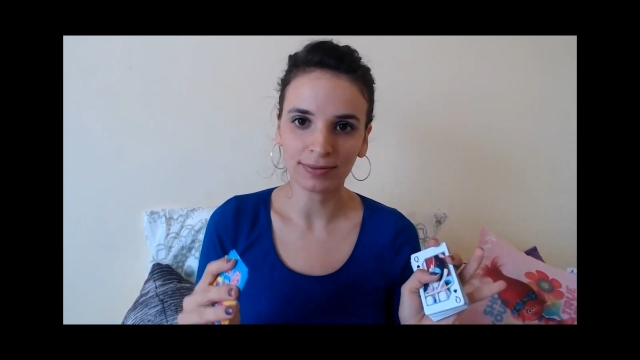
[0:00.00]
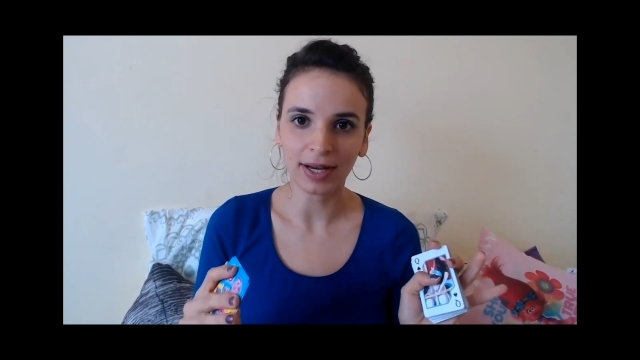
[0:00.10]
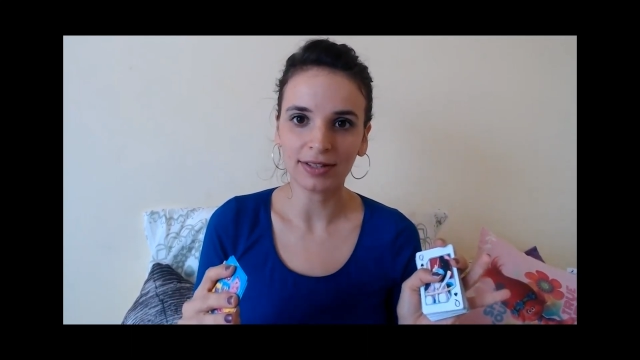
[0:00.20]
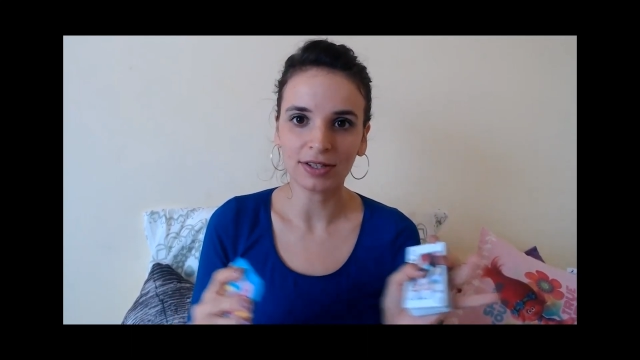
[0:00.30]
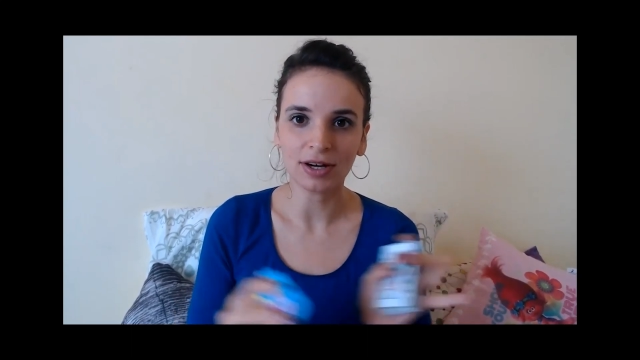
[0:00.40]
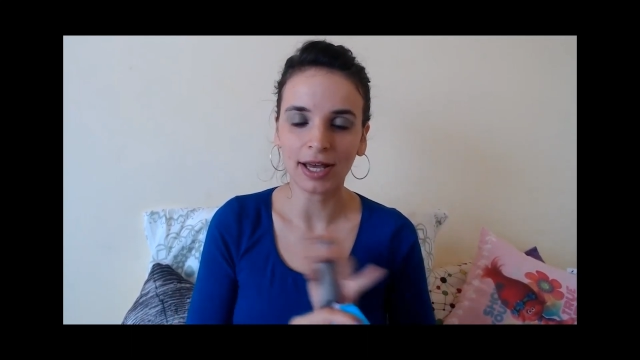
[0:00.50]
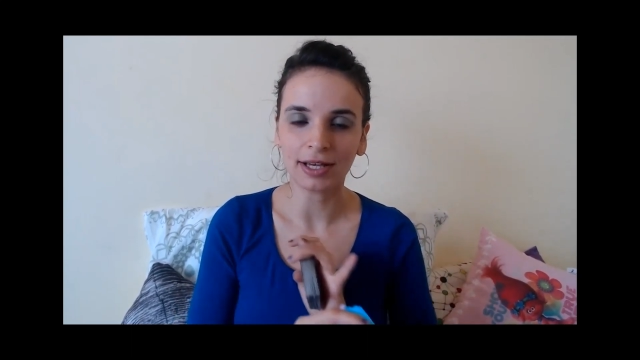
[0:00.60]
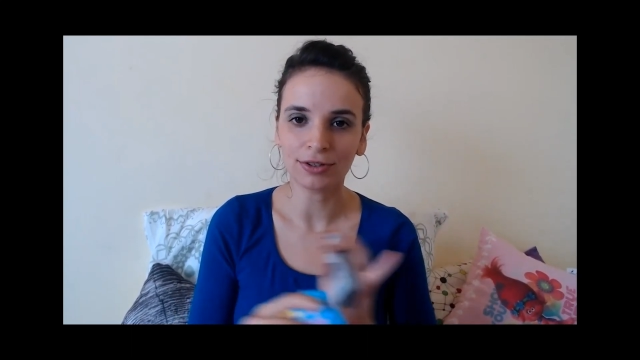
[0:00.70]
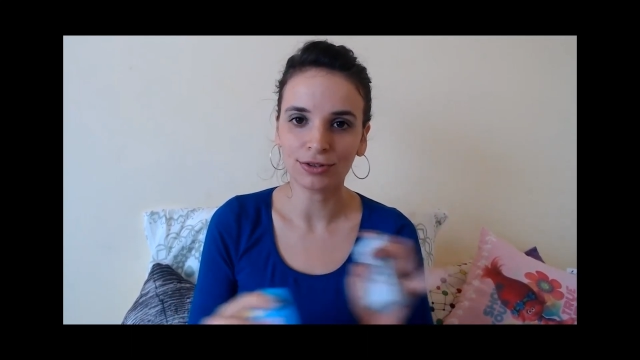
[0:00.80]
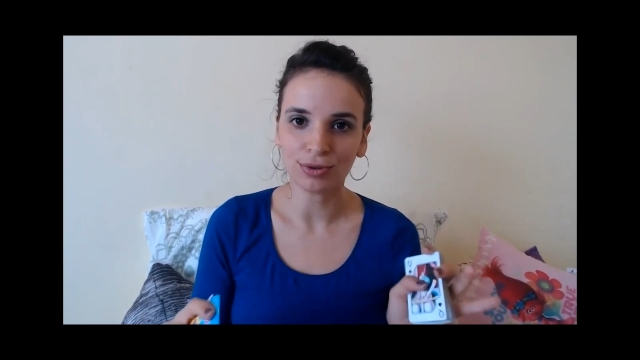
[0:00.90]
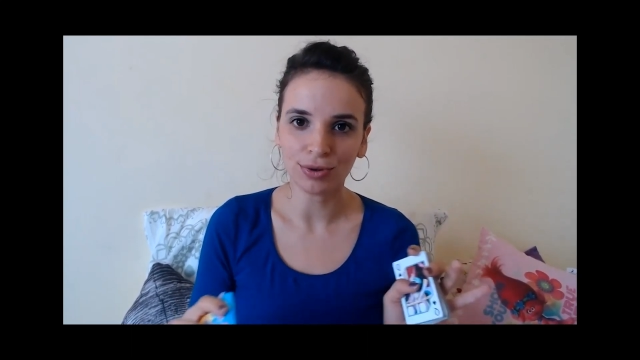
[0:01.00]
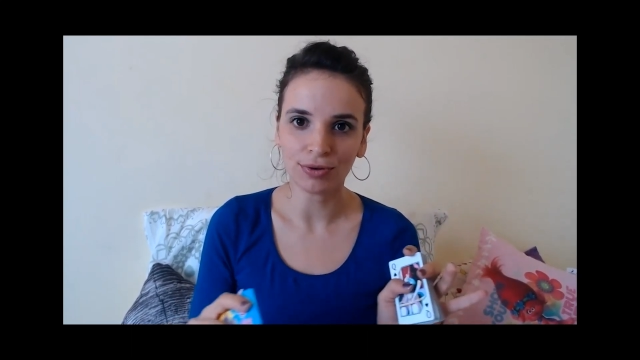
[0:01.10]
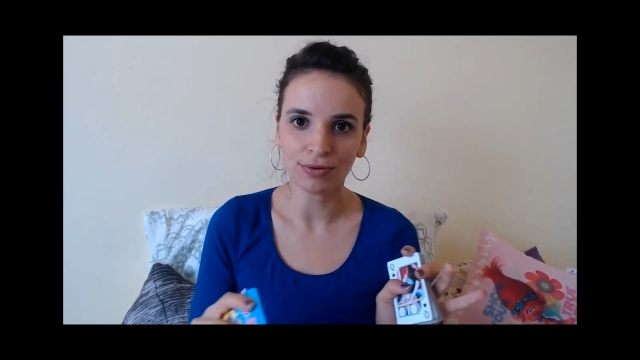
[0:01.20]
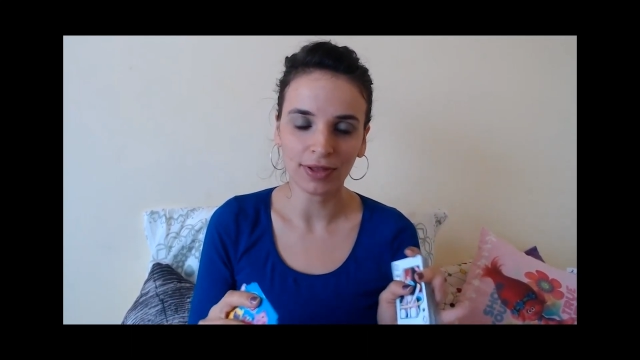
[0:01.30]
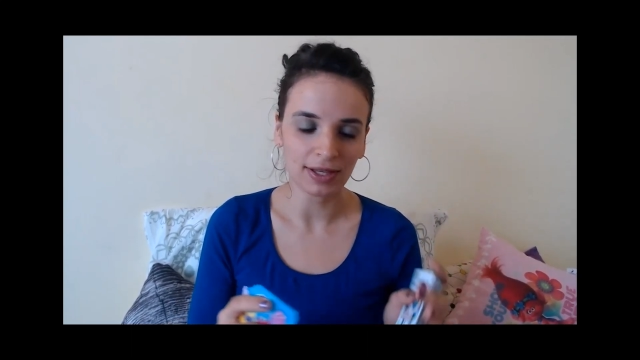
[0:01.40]
underlying truth
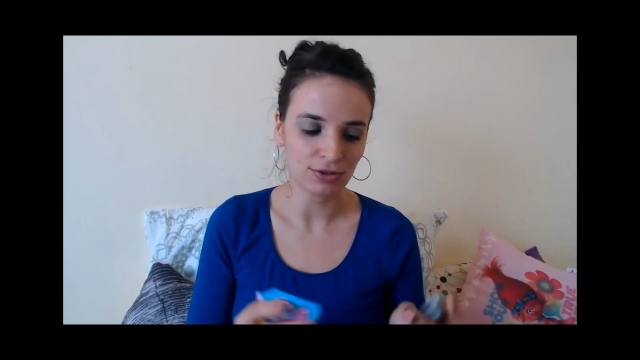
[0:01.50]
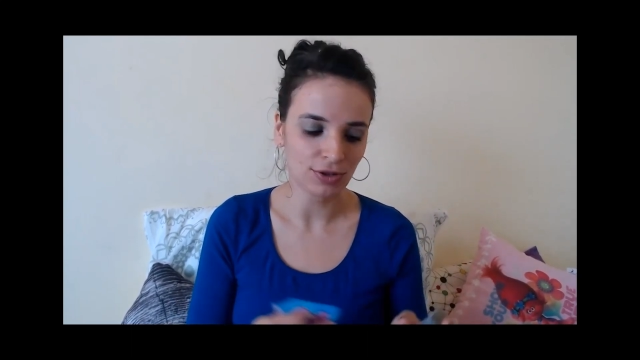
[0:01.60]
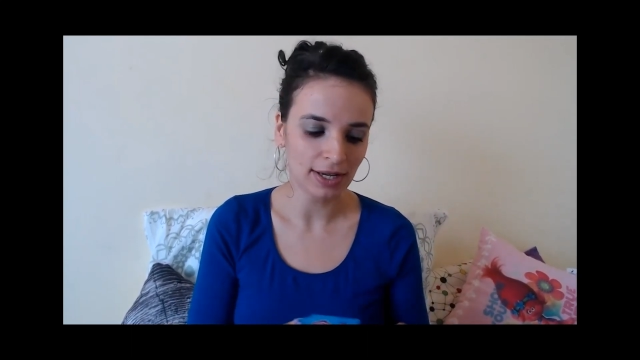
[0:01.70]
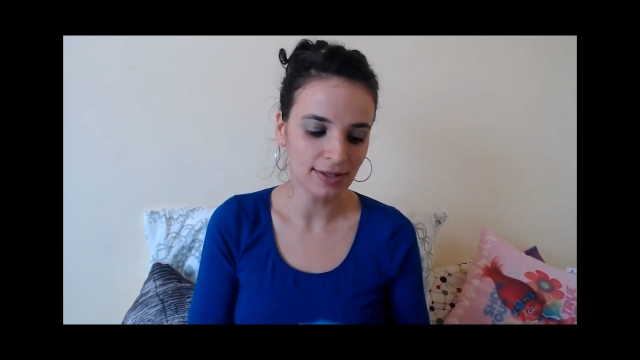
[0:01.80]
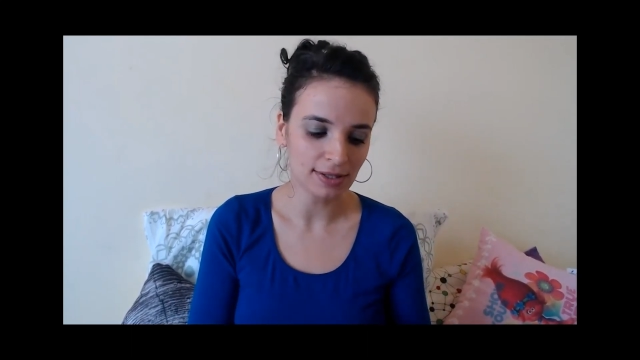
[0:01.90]
of things, right?